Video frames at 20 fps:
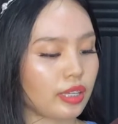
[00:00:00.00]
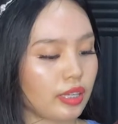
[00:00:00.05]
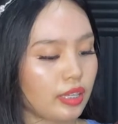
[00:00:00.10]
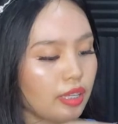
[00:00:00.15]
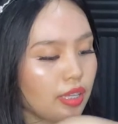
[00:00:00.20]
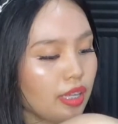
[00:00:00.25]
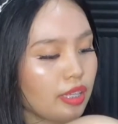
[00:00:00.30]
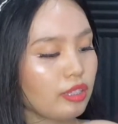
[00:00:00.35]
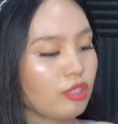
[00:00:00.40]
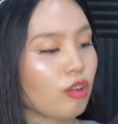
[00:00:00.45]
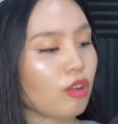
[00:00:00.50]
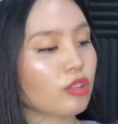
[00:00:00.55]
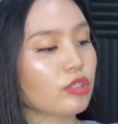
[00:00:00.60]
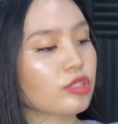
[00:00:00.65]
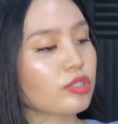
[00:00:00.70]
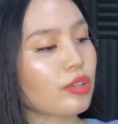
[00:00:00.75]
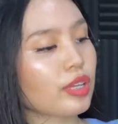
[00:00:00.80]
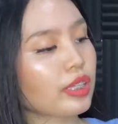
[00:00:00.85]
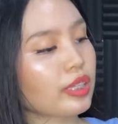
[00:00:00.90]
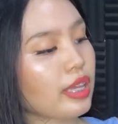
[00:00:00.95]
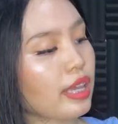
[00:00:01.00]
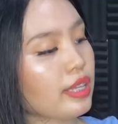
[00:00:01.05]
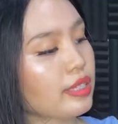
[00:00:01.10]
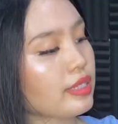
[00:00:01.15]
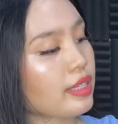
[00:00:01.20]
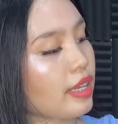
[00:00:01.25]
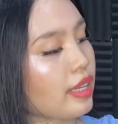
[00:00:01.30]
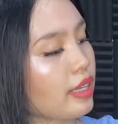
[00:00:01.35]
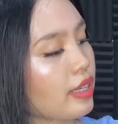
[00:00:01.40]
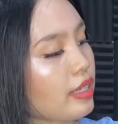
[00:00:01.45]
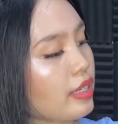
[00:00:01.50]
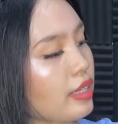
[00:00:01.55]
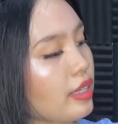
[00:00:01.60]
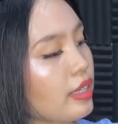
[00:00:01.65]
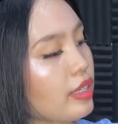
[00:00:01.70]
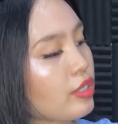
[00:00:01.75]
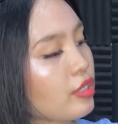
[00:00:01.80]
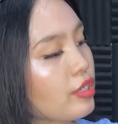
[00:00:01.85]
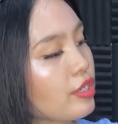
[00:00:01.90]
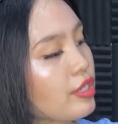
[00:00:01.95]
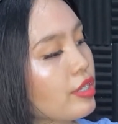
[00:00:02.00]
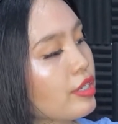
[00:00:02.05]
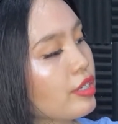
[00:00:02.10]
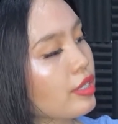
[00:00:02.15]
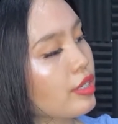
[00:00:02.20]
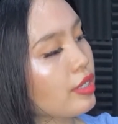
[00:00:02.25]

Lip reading: and also it has a inner